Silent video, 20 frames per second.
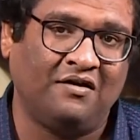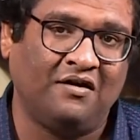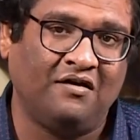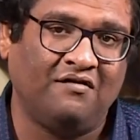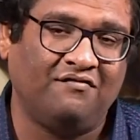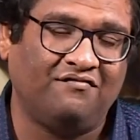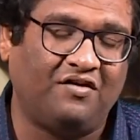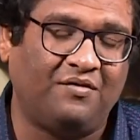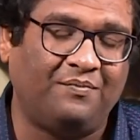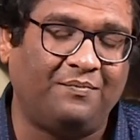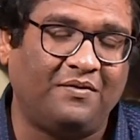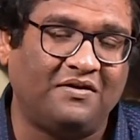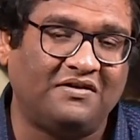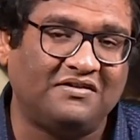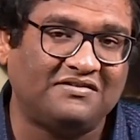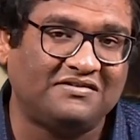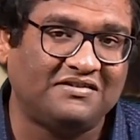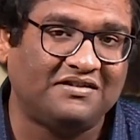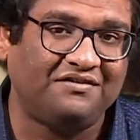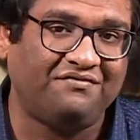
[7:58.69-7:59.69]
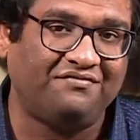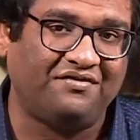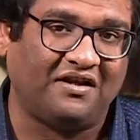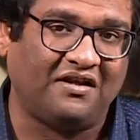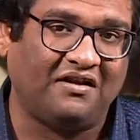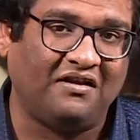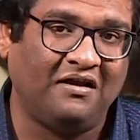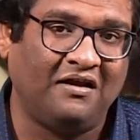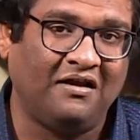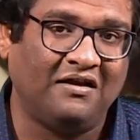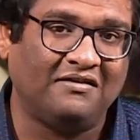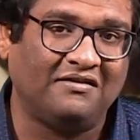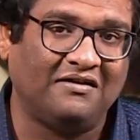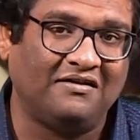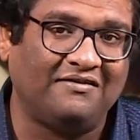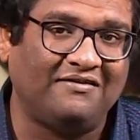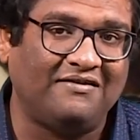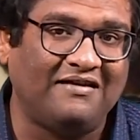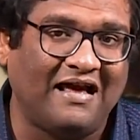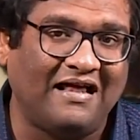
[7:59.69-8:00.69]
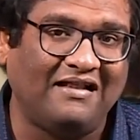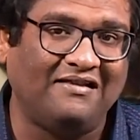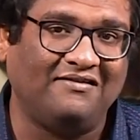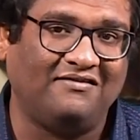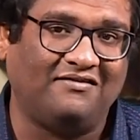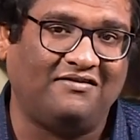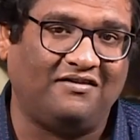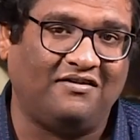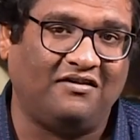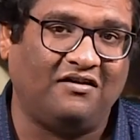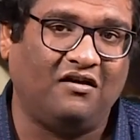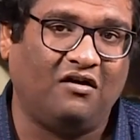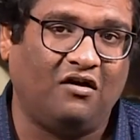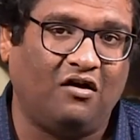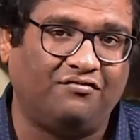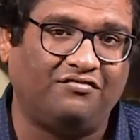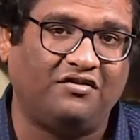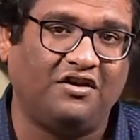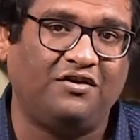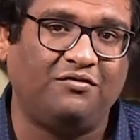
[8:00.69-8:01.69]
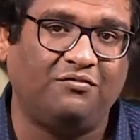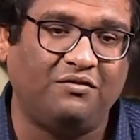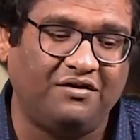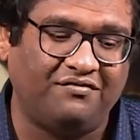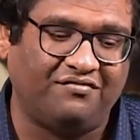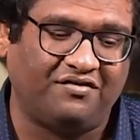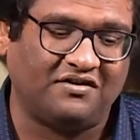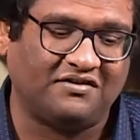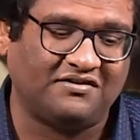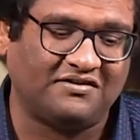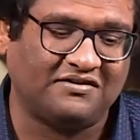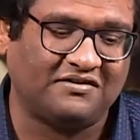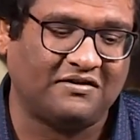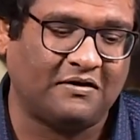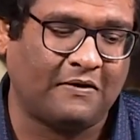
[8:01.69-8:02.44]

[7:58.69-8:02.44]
for perceiving the reality of the universe.